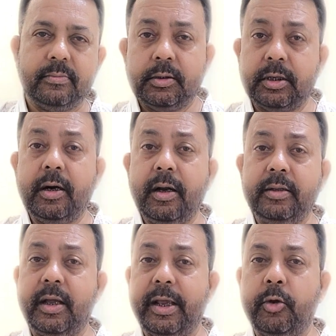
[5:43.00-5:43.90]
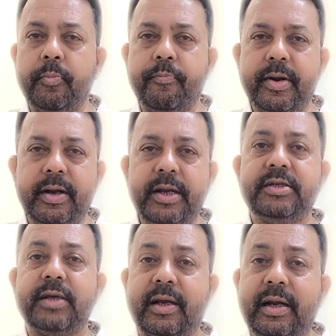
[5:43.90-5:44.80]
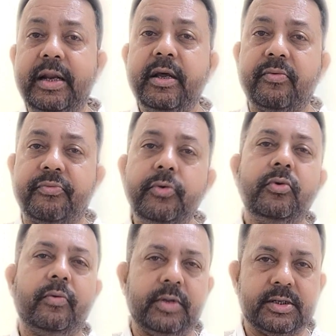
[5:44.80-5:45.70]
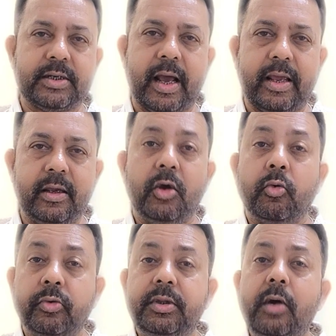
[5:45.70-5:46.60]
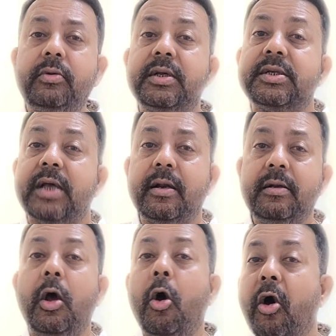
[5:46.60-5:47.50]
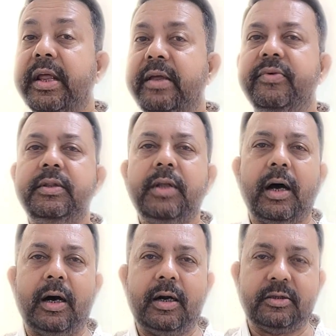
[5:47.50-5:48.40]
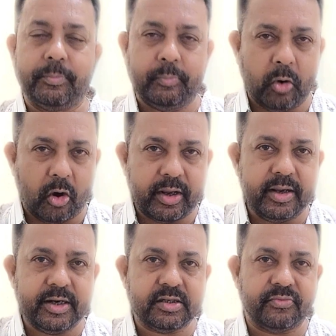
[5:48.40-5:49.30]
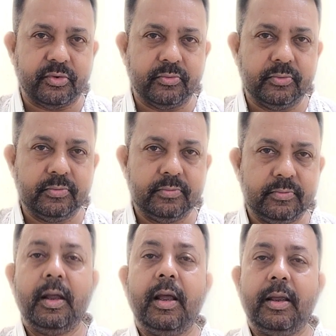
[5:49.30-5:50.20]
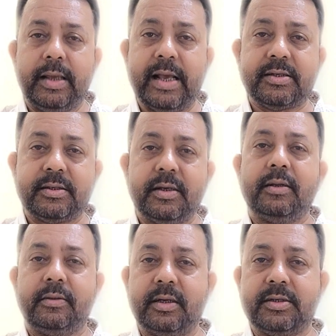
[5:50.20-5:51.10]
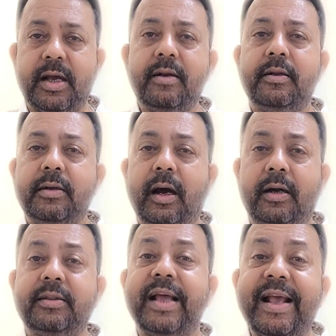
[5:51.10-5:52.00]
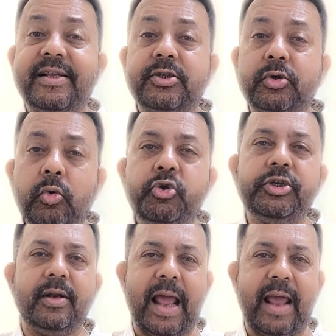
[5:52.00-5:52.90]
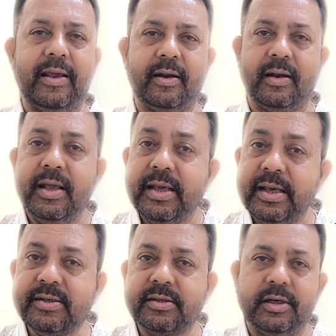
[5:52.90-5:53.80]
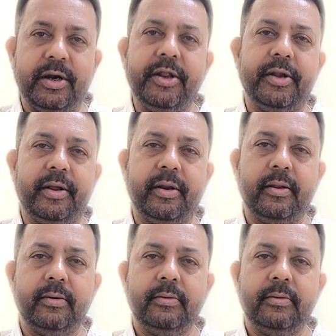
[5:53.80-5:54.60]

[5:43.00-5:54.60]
Thirdly, the equipment needs a clear view of the sky without the sun or even the earth blocking its view. Yes, the sun and earth exclusion angle is 30 degree.